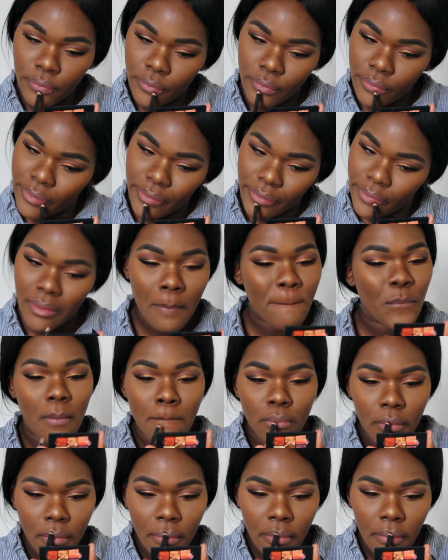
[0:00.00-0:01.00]
put
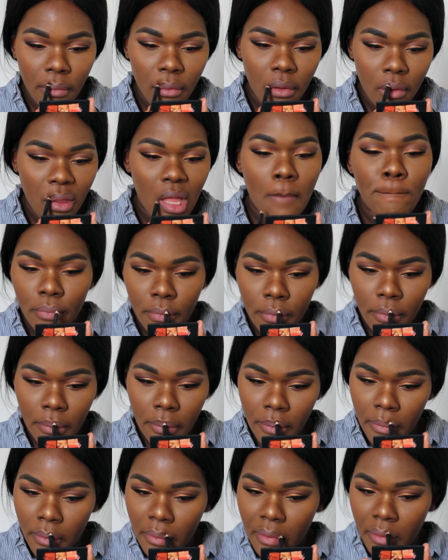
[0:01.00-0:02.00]

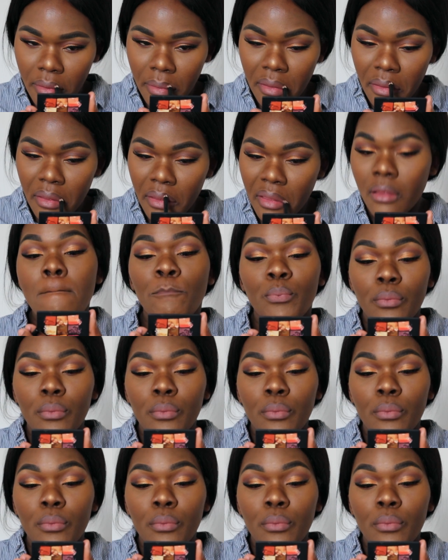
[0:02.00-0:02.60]
use the black